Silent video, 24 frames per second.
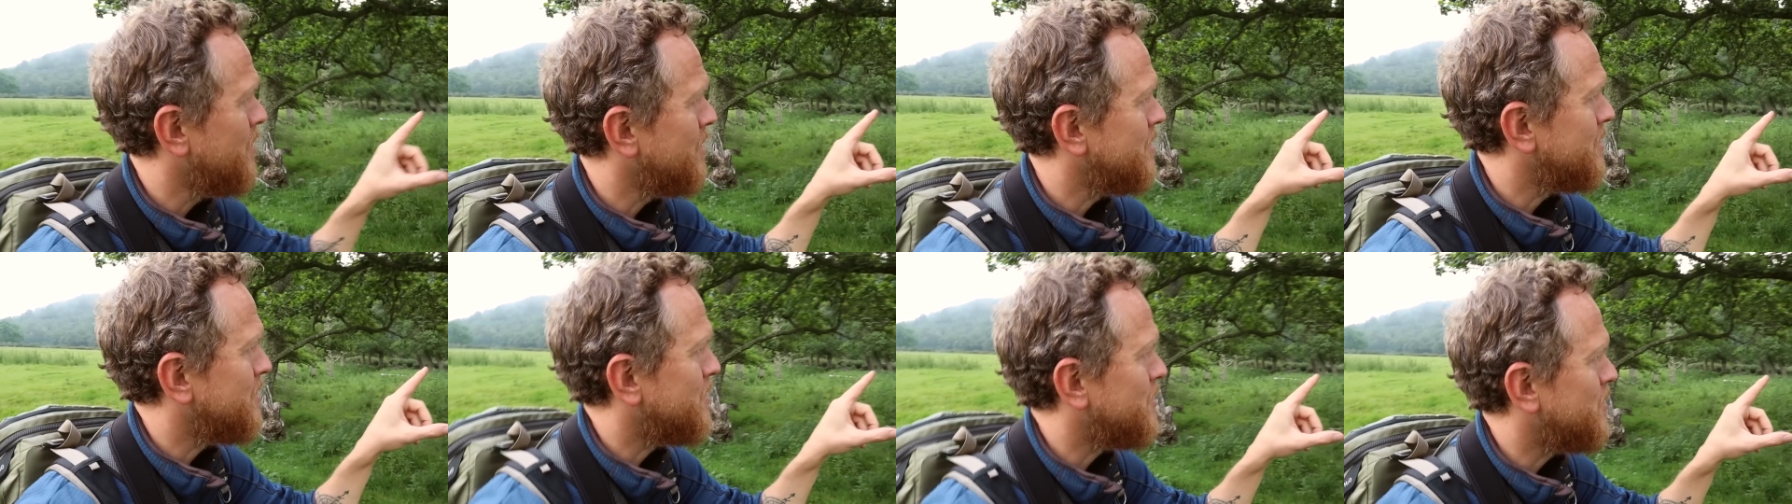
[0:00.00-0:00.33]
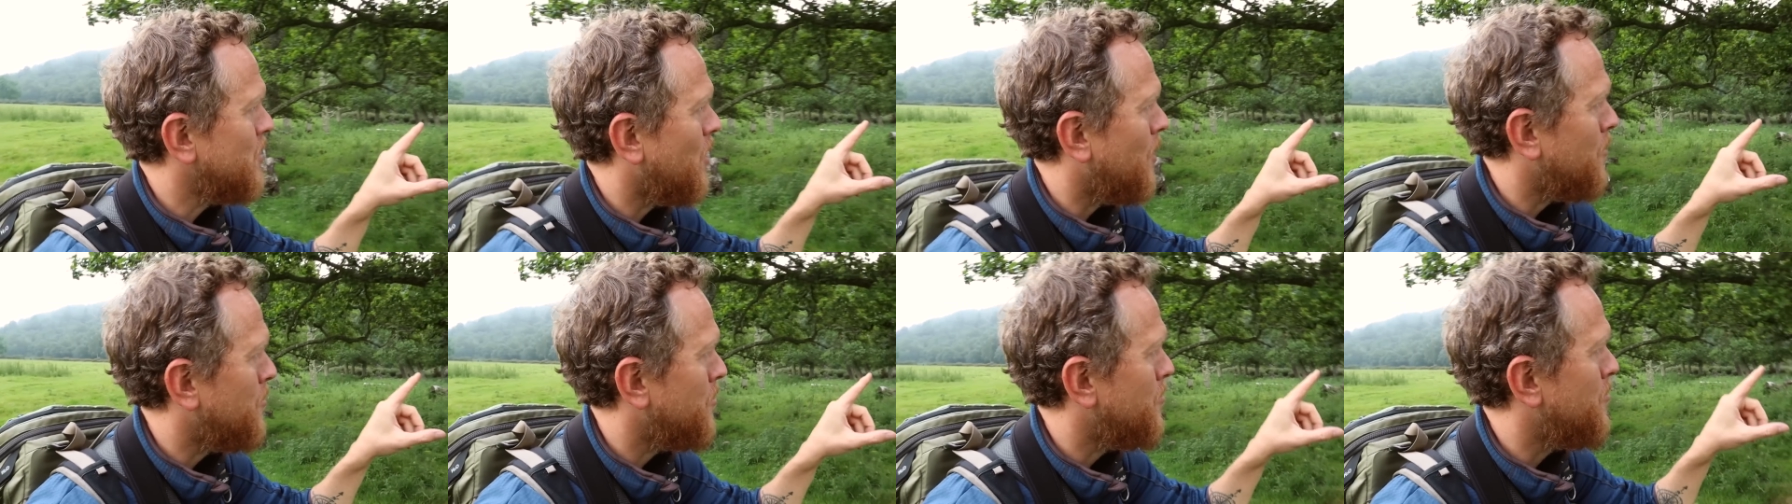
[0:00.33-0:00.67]

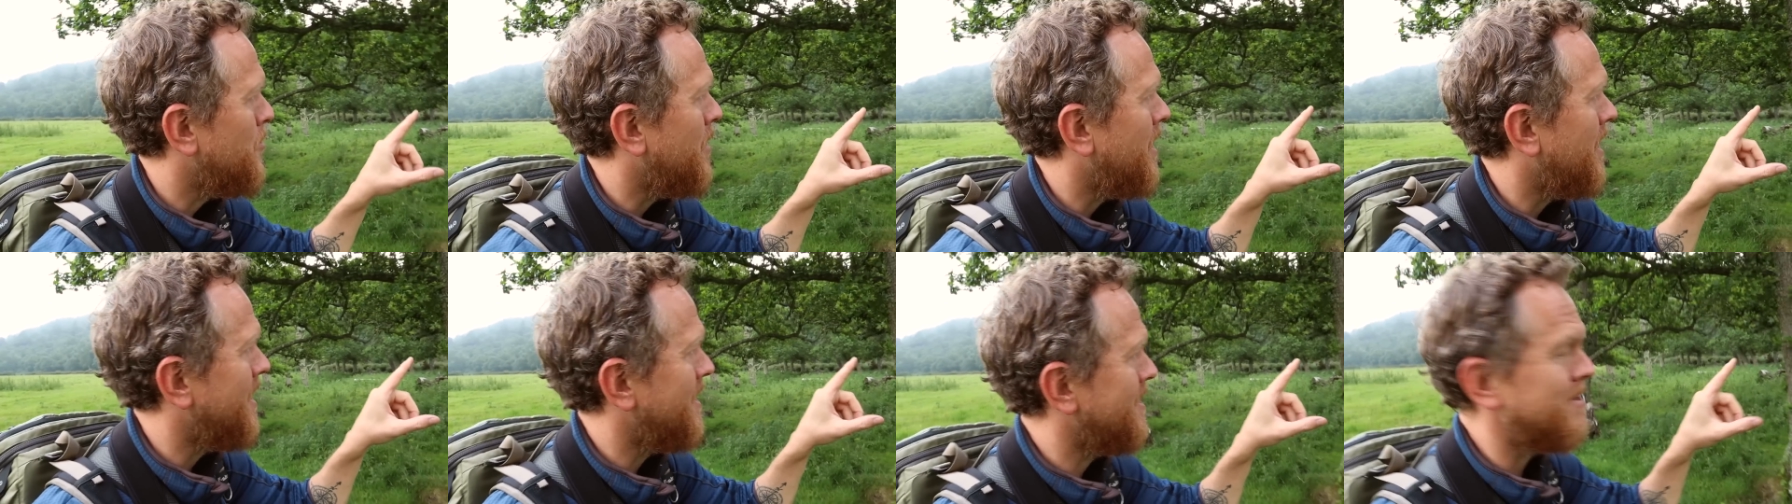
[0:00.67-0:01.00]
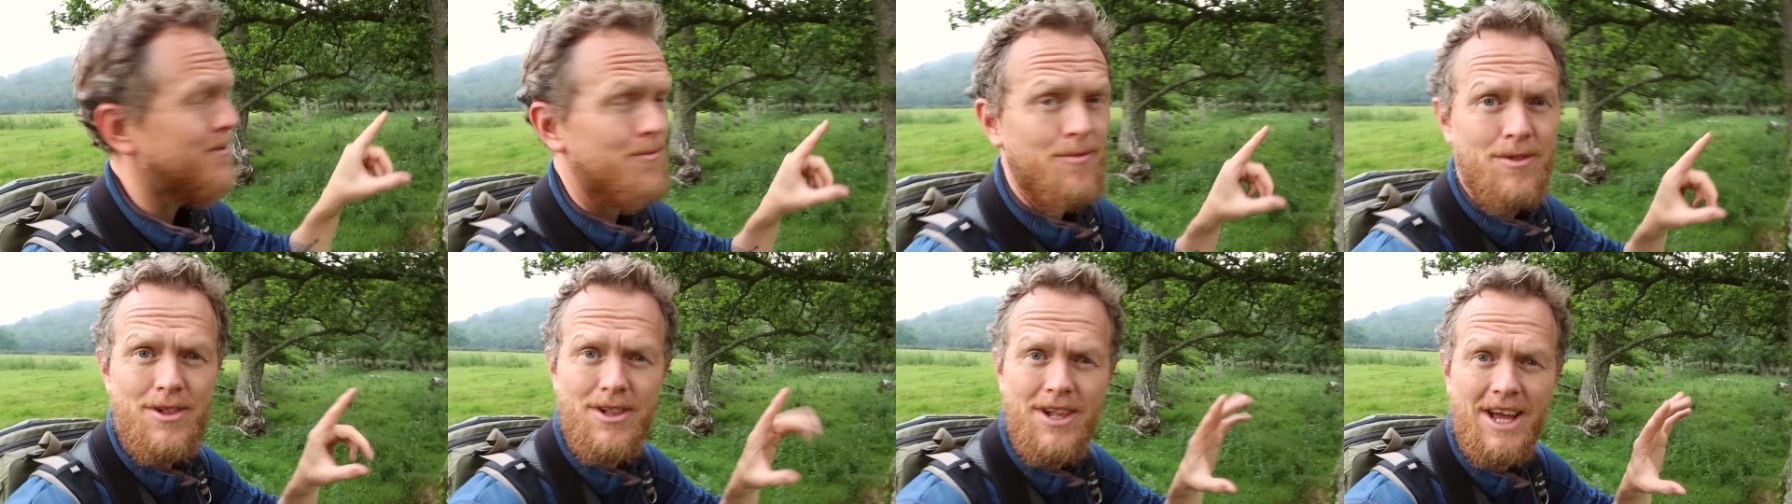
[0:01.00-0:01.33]
stopped by
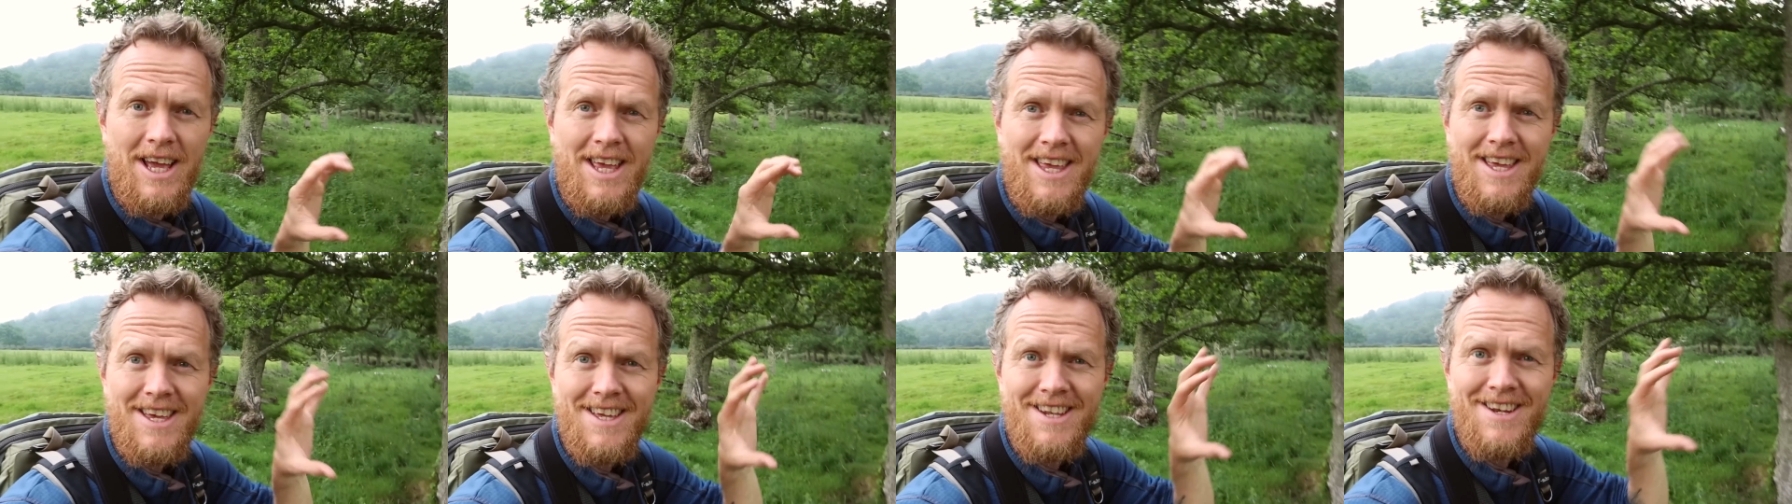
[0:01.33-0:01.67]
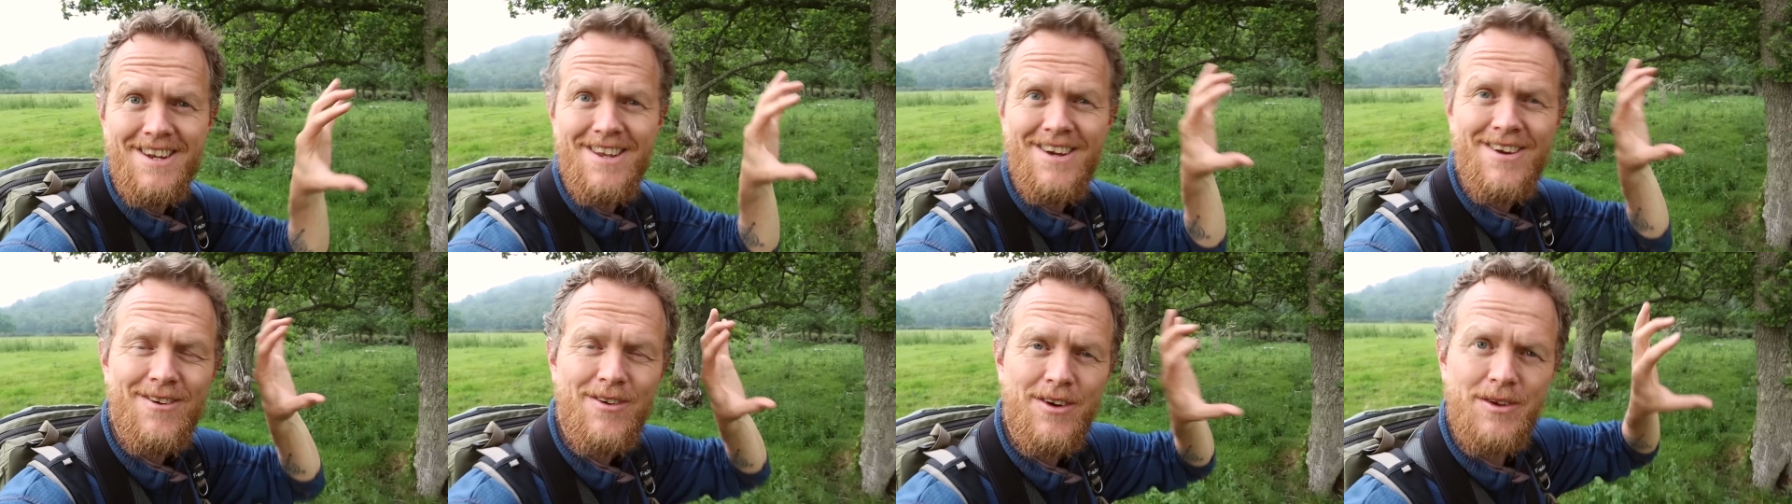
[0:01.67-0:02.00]
some lichen
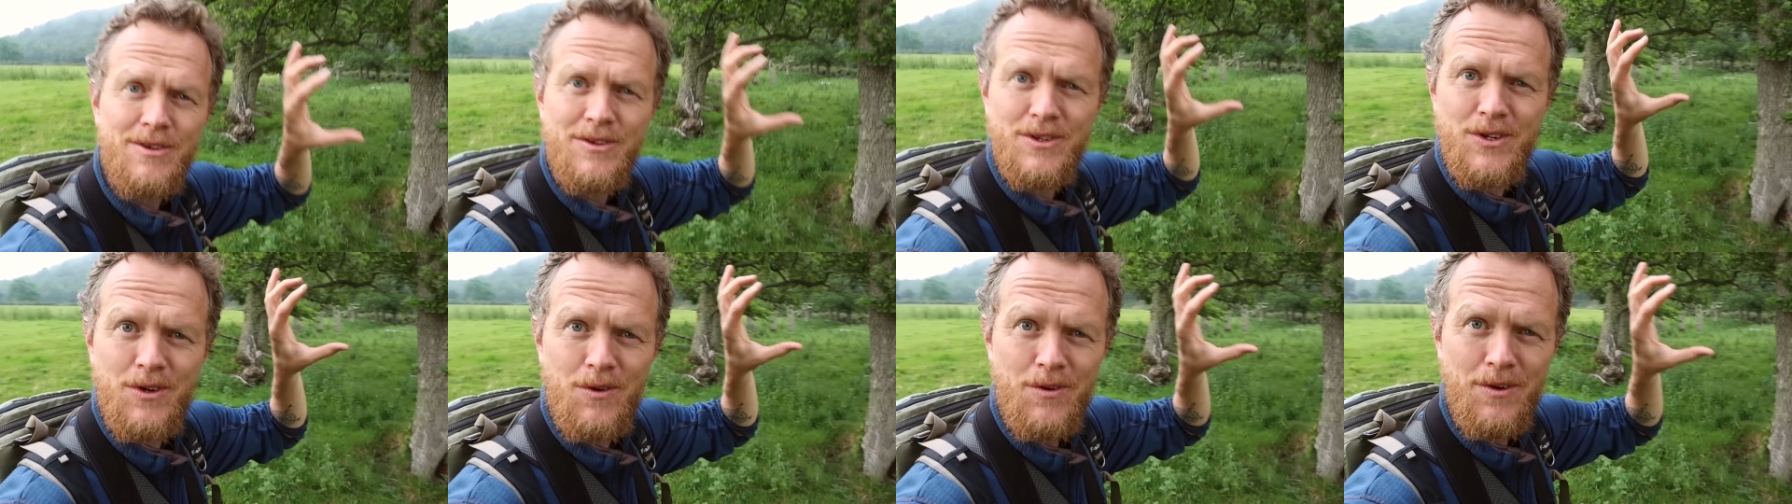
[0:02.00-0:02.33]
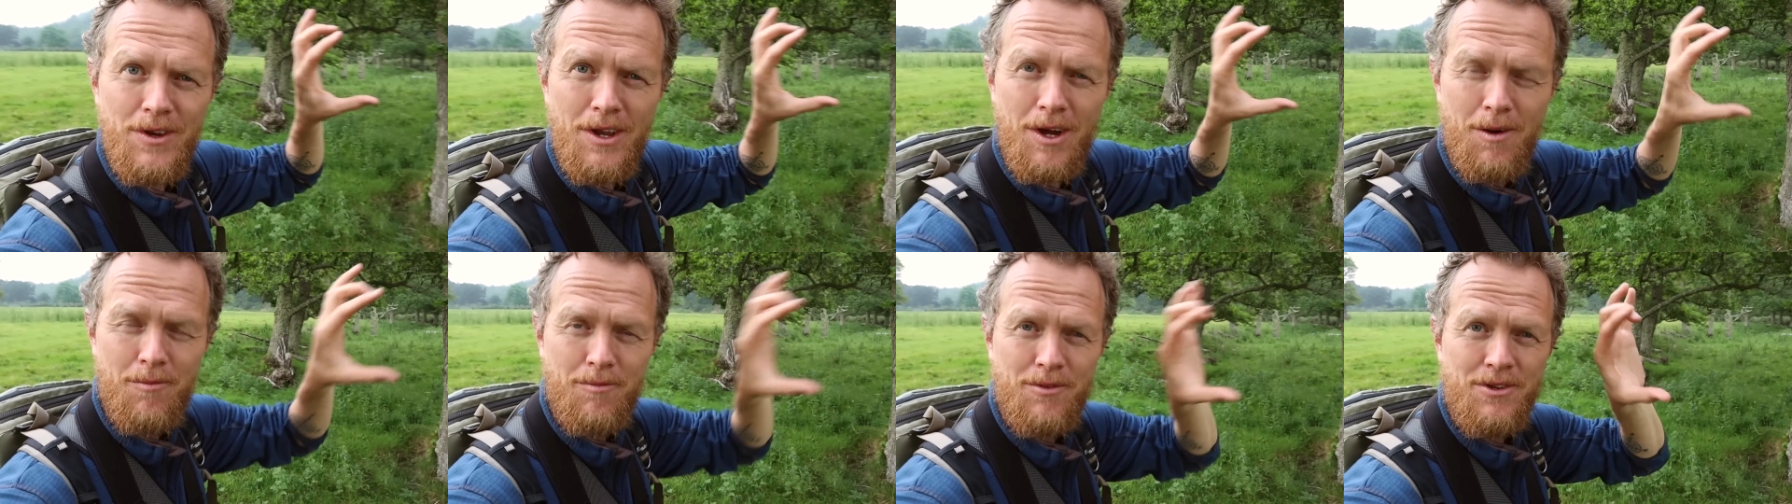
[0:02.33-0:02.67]
when I was
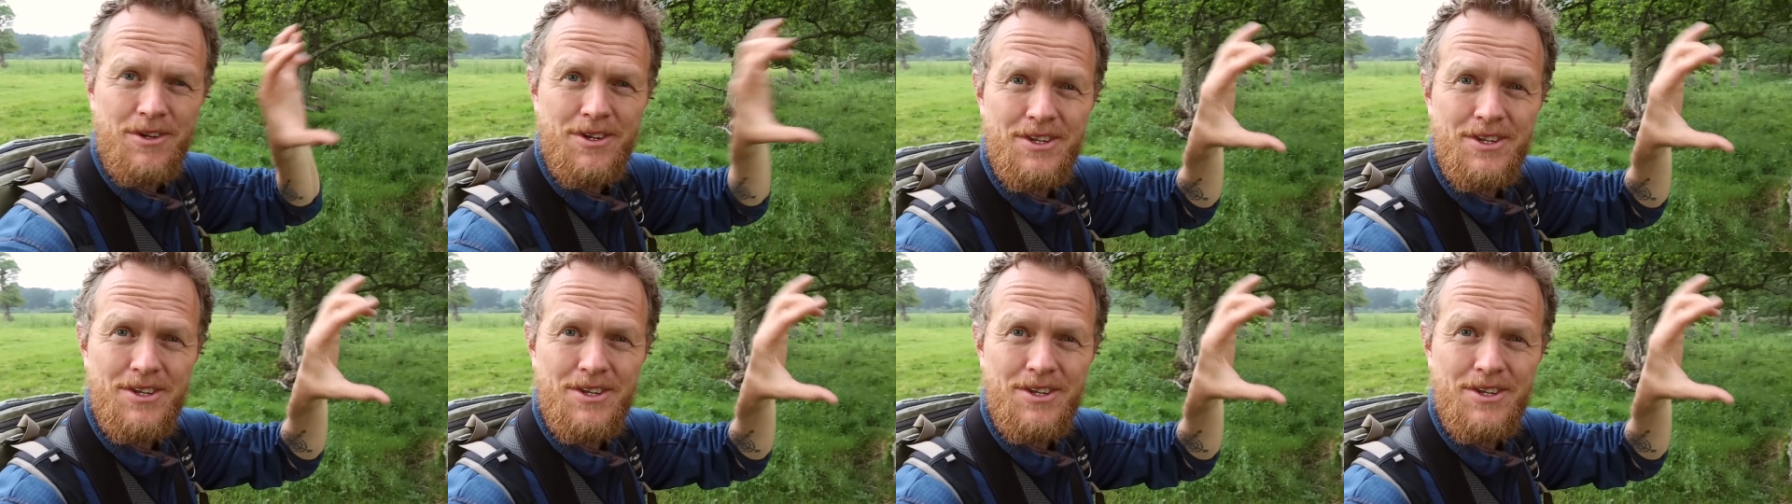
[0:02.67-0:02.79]
going up. You